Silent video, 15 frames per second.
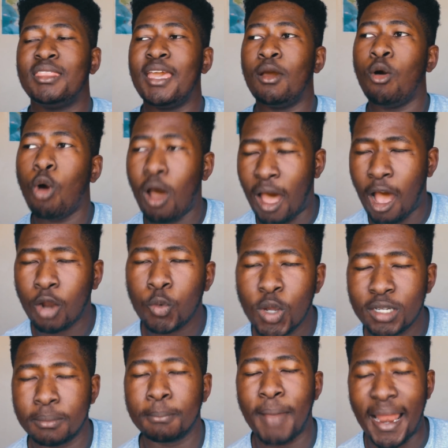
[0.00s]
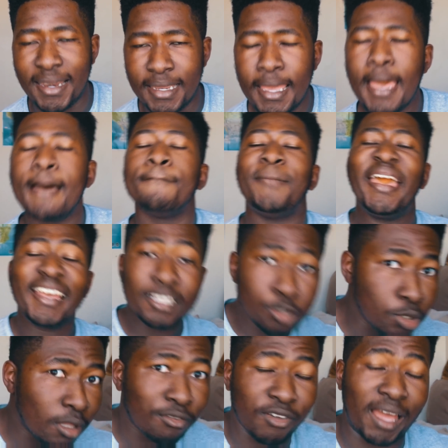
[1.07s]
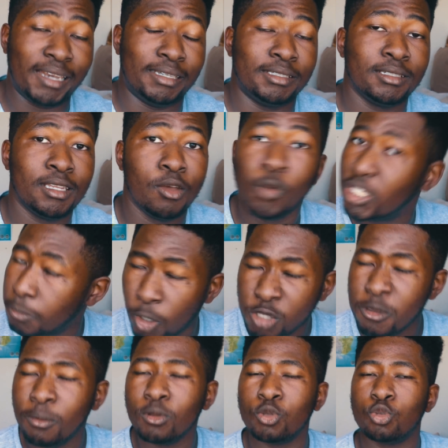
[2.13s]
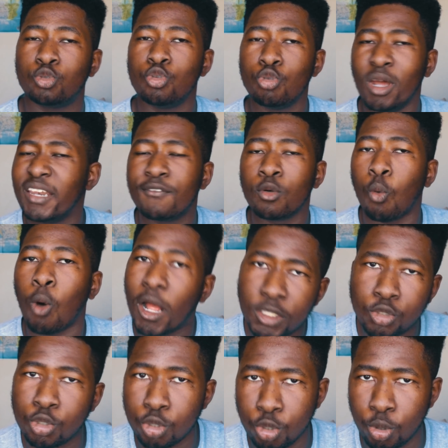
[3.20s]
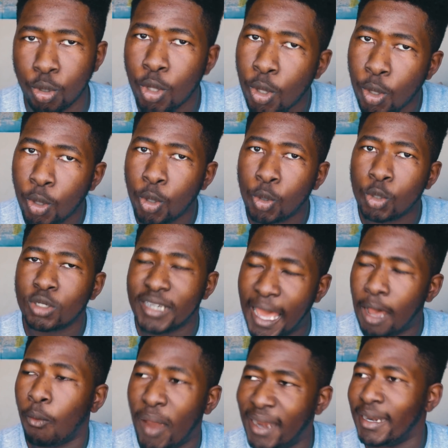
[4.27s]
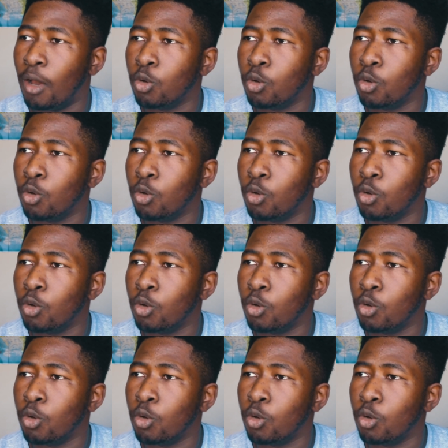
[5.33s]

their hard-earned money back into the fund, which most people do not even want to do. Now we're now